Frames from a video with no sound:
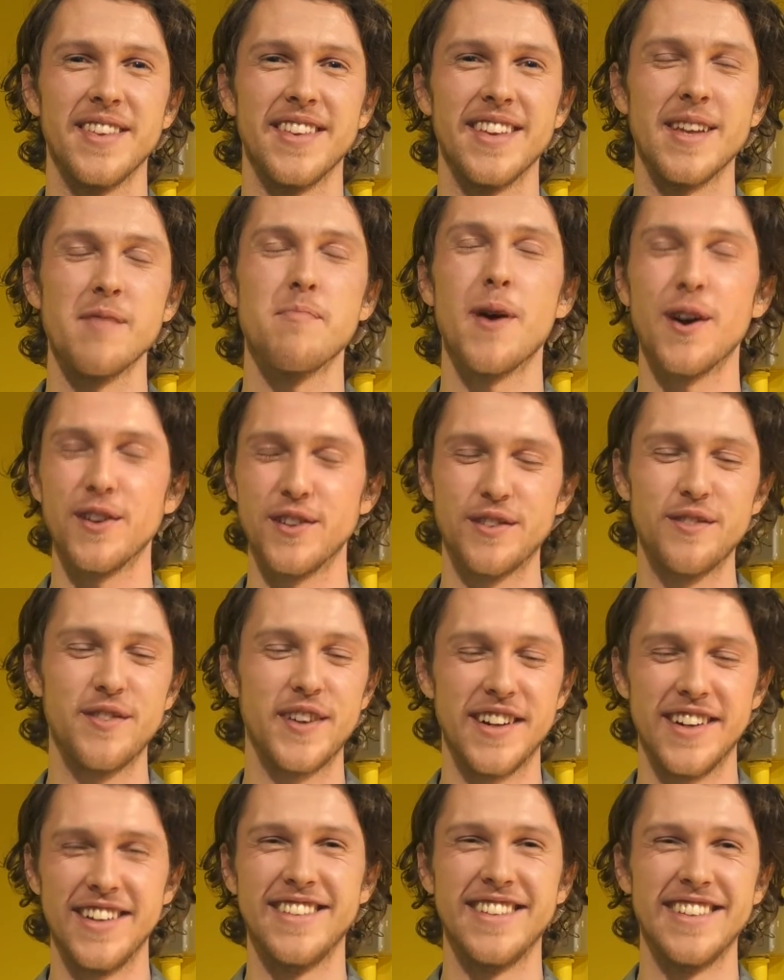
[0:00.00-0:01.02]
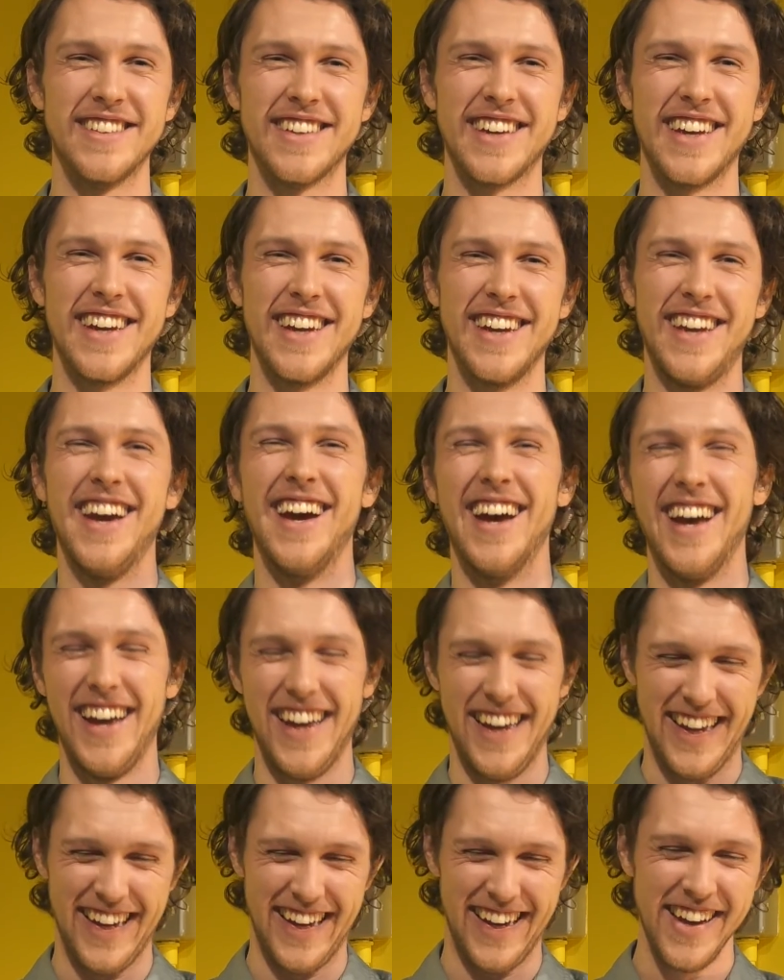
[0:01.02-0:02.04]
Perseverance is key.
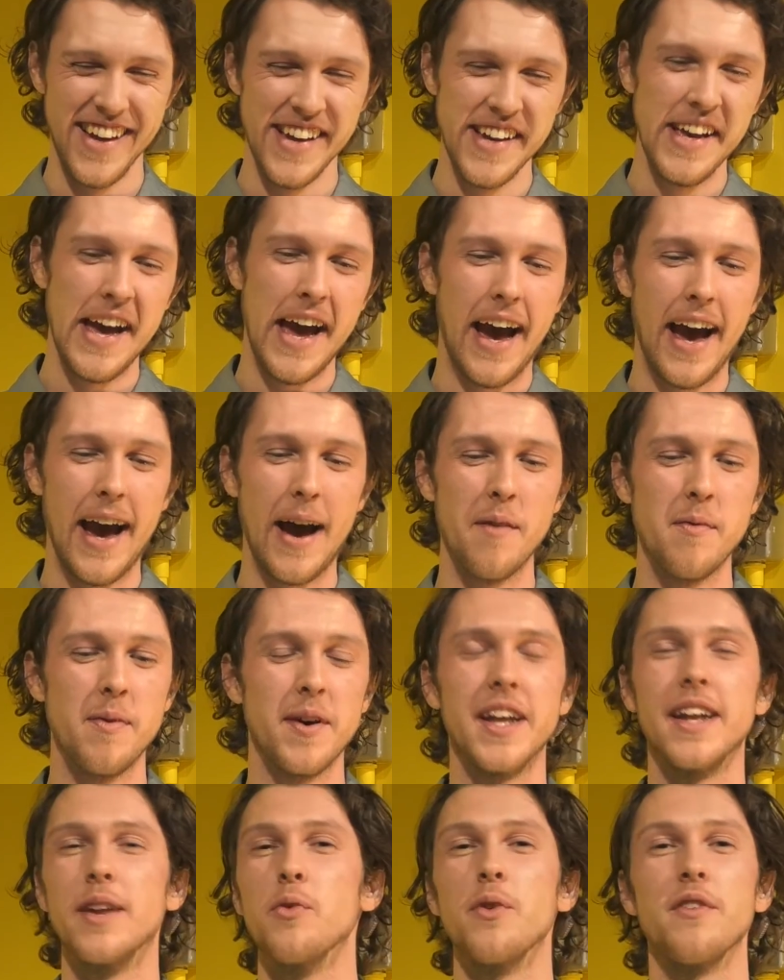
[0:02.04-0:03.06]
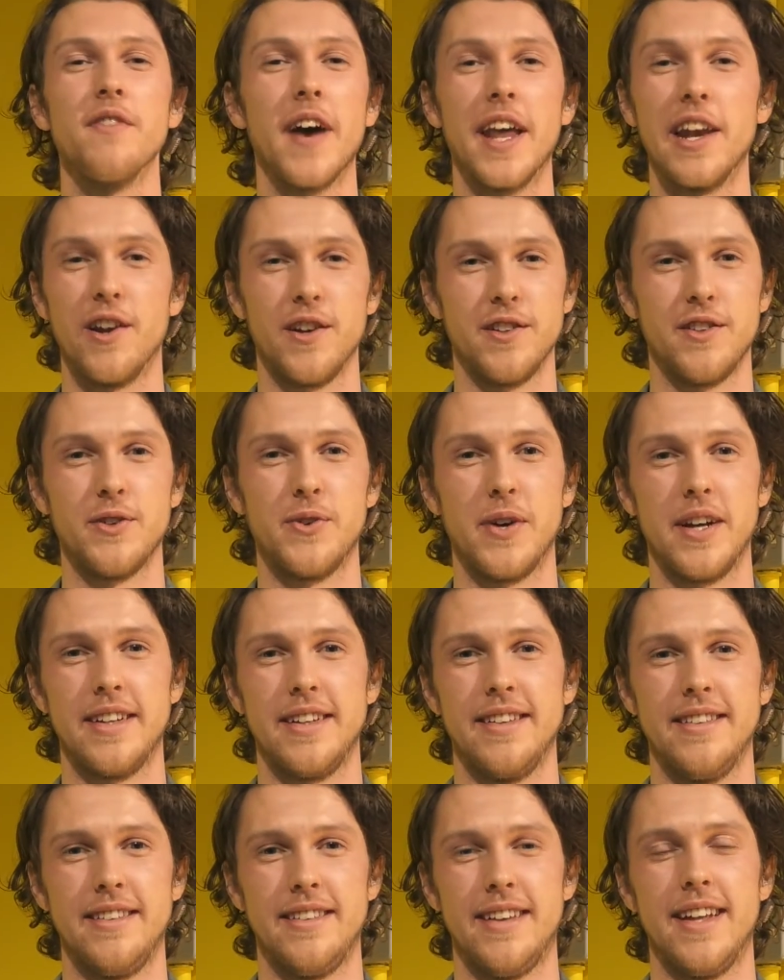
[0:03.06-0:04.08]
But we've had lots of
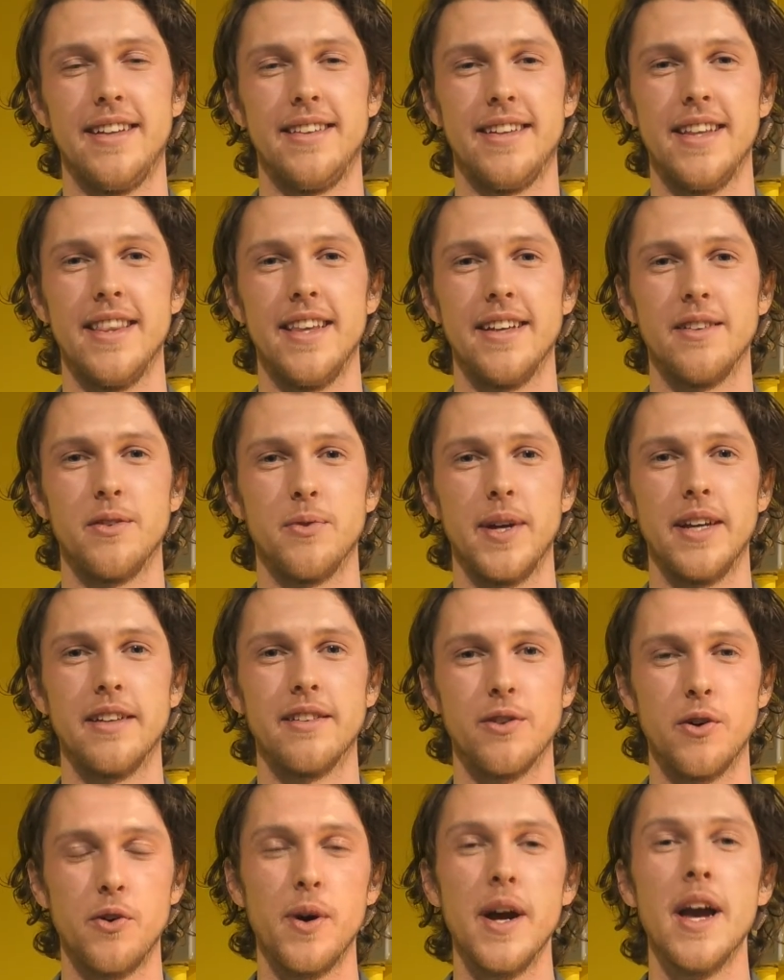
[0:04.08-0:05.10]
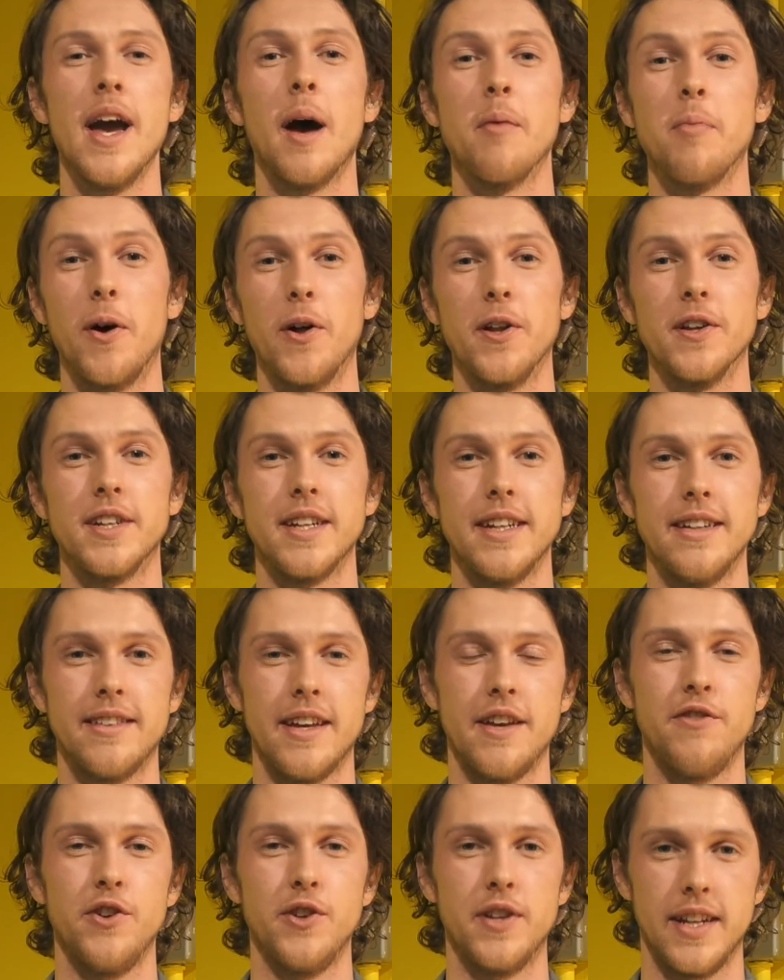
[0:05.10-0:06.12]
questions sent in this week, so apologies
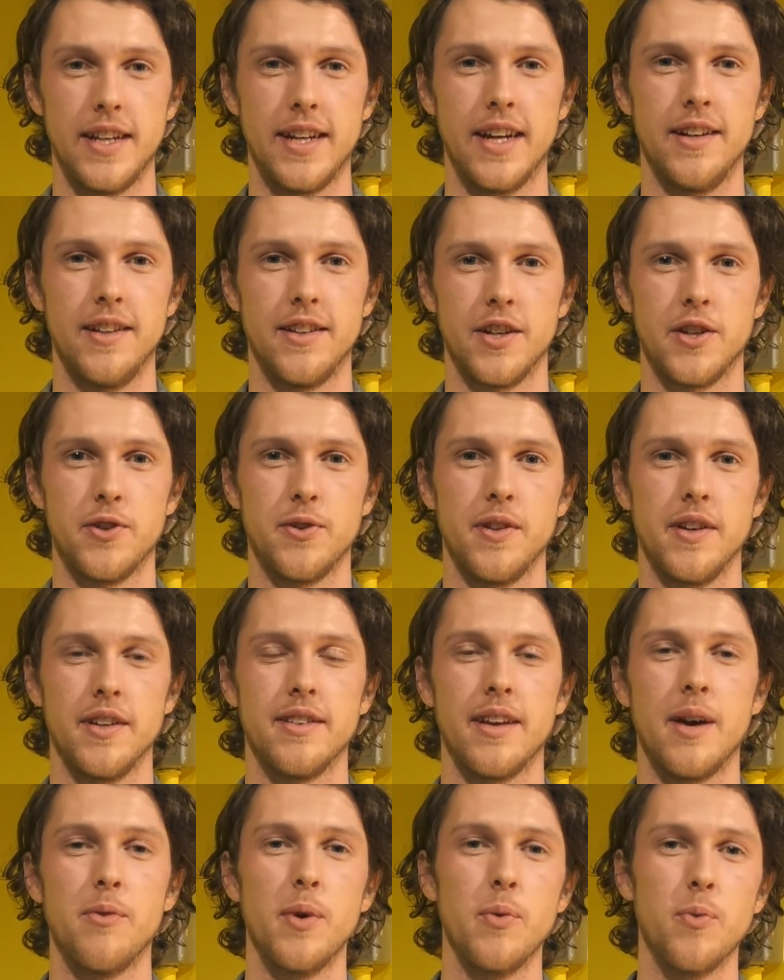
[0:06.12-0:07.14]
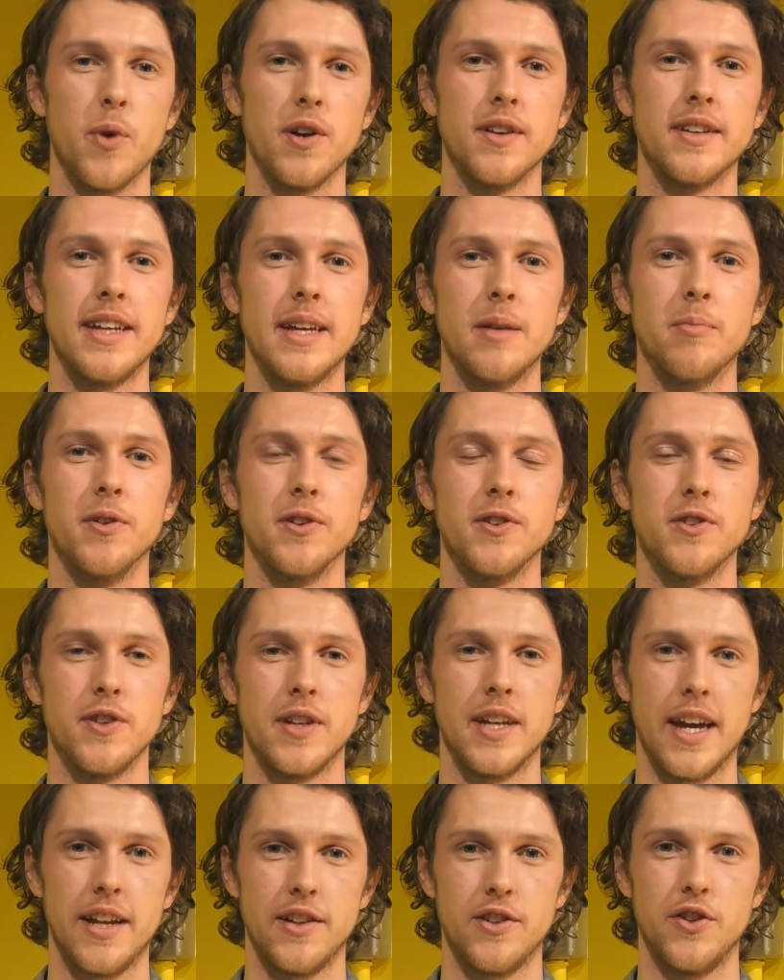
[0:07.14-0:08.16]
if you did get in touch with us and we weren't able to
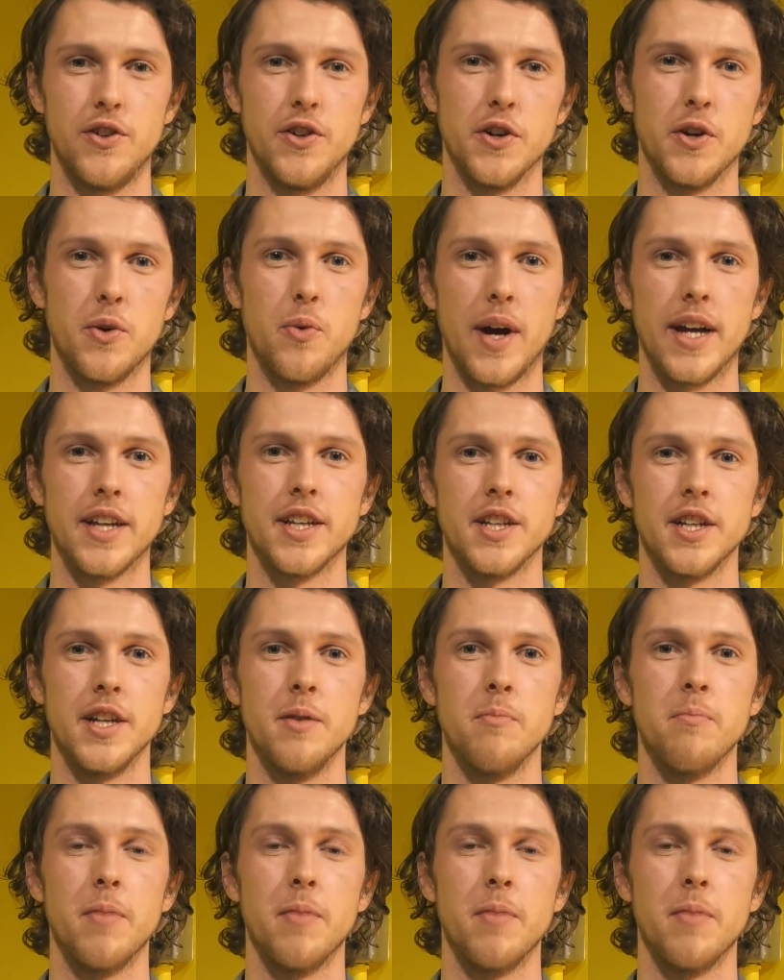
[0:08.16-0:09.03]
get to your question.